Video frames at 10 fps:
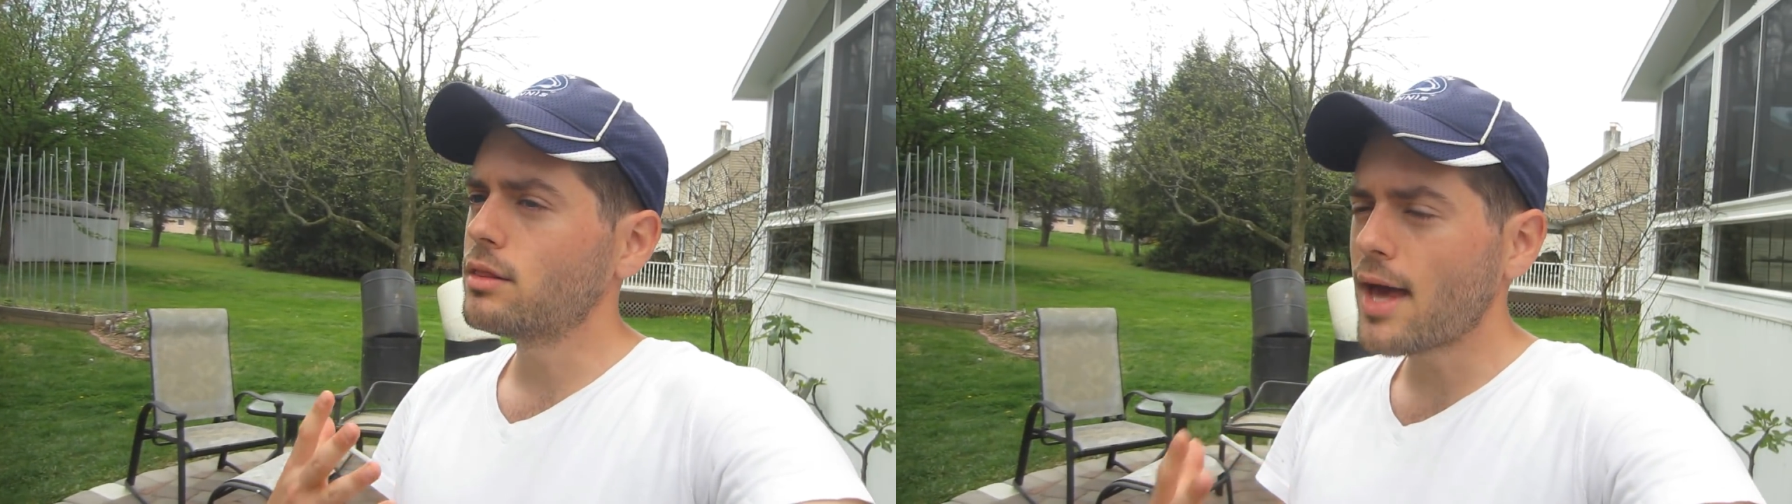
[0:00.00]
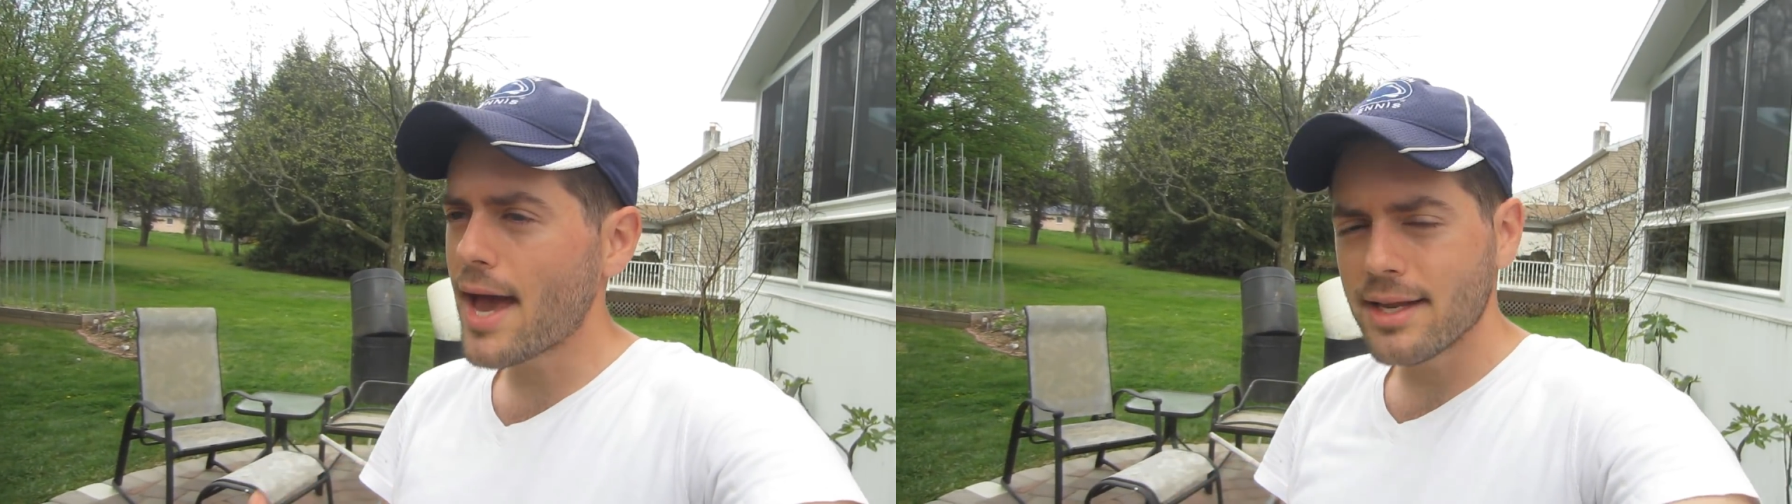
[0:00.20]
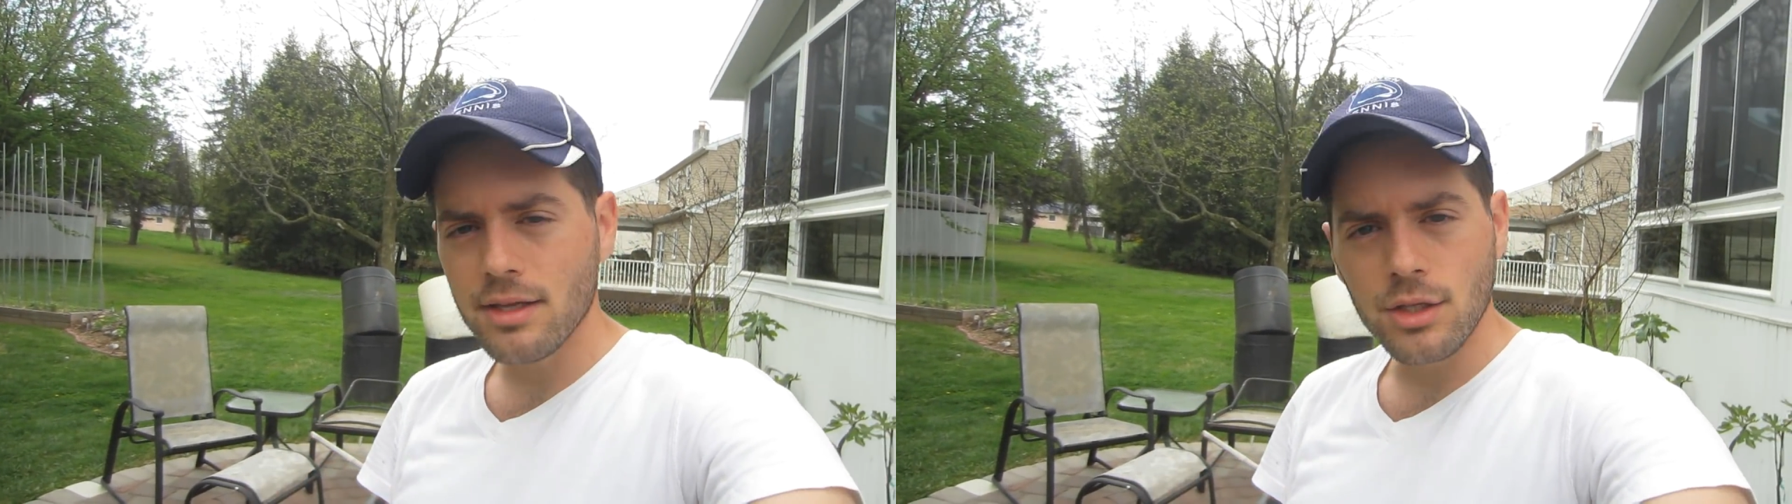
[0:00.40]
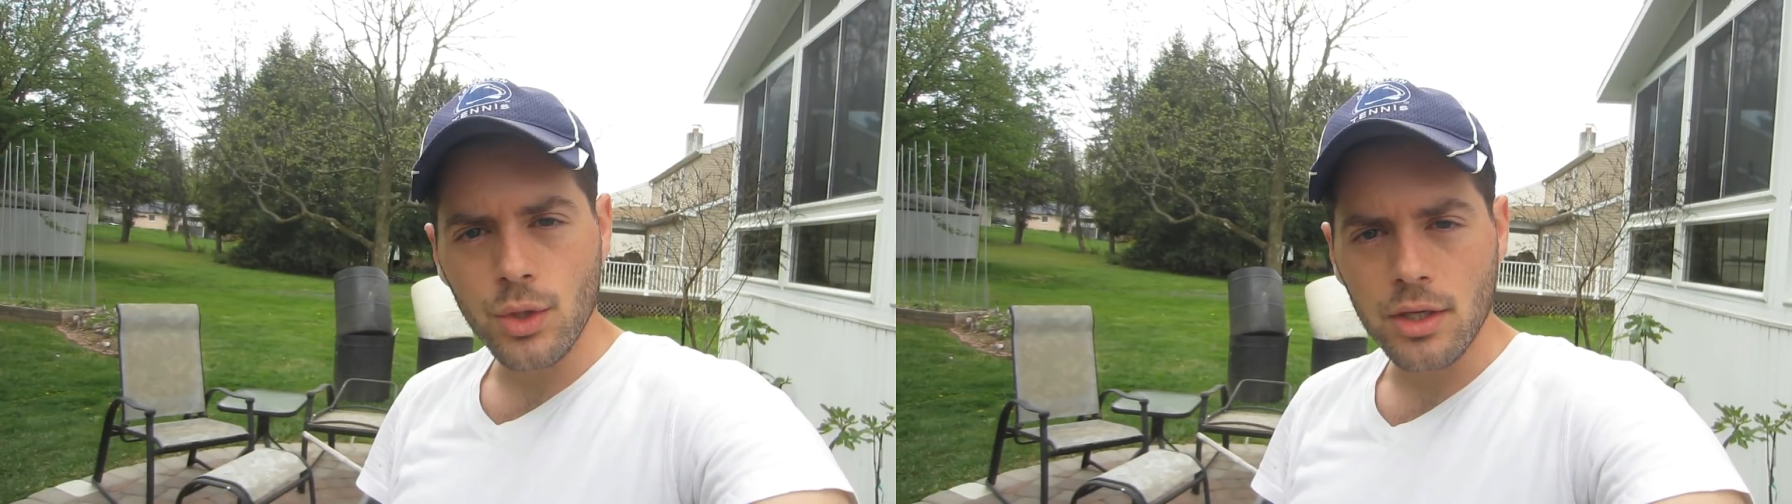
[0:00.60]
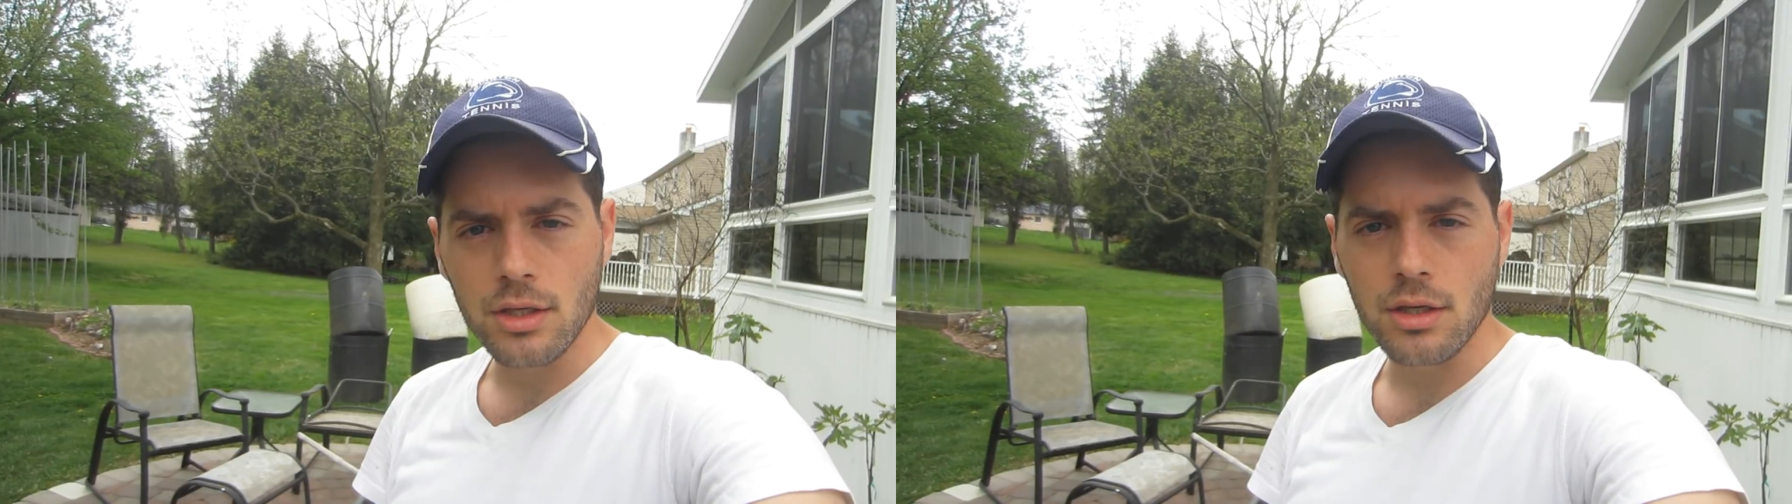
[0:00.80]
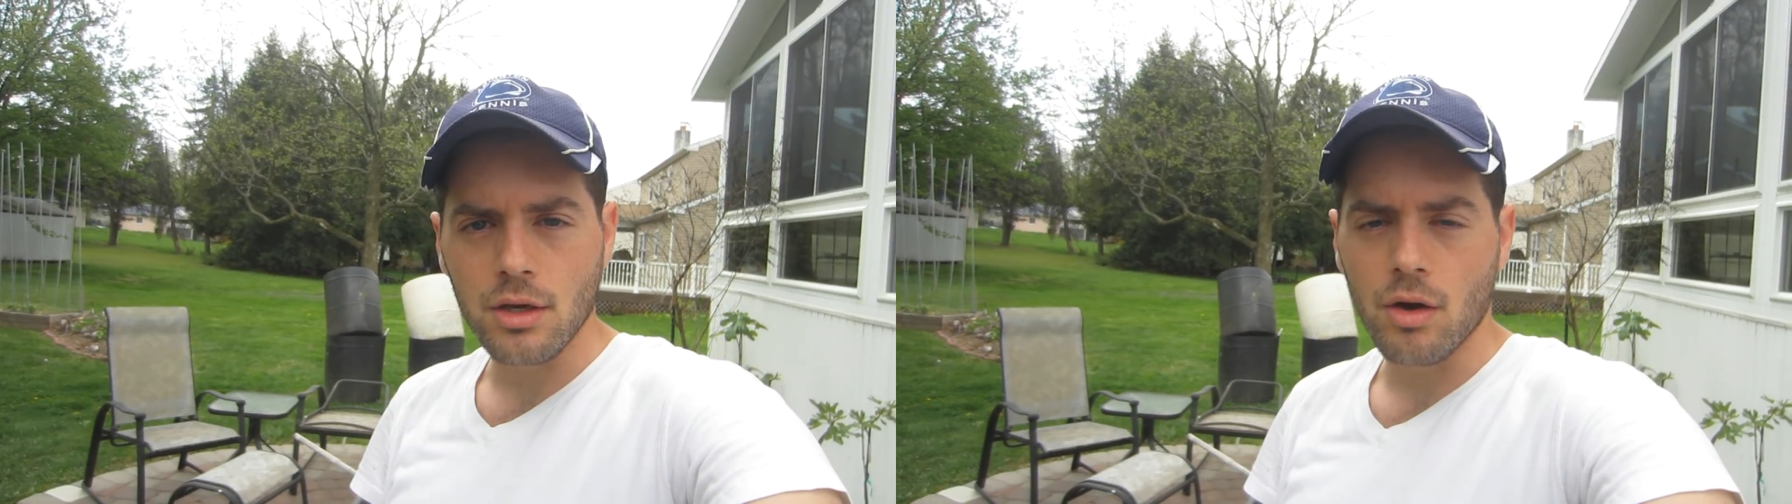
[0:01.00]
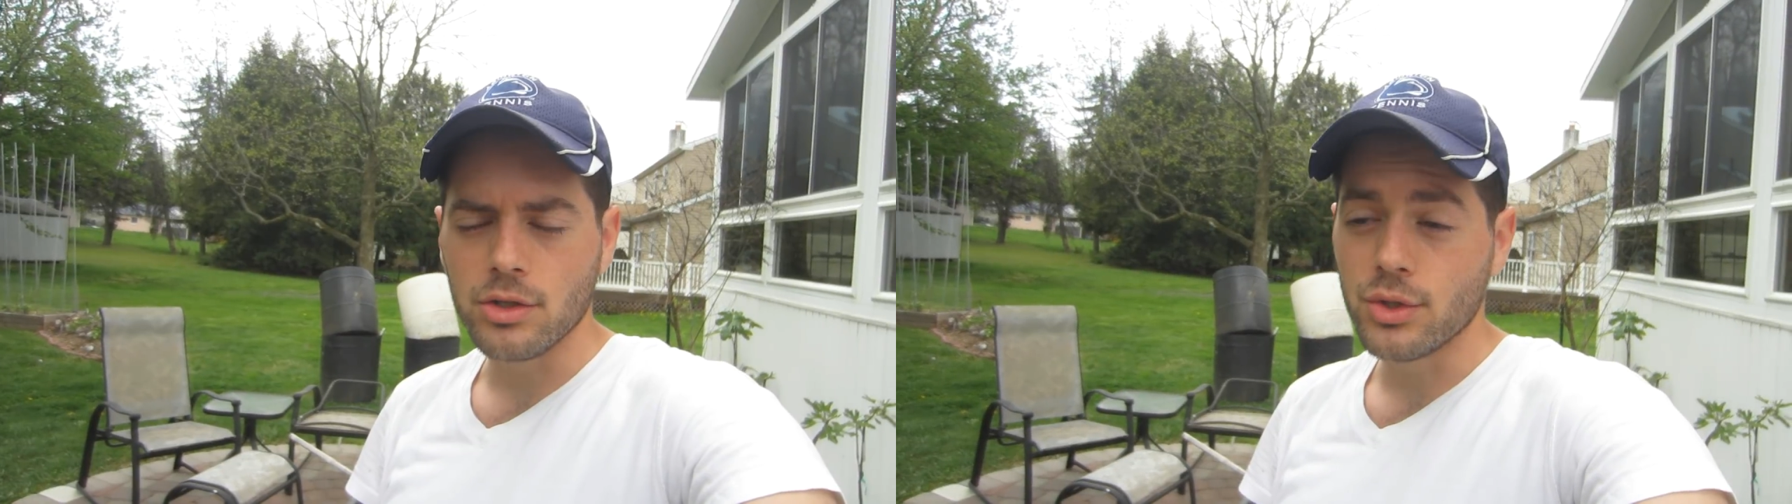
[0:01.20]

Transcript: that you can, can call,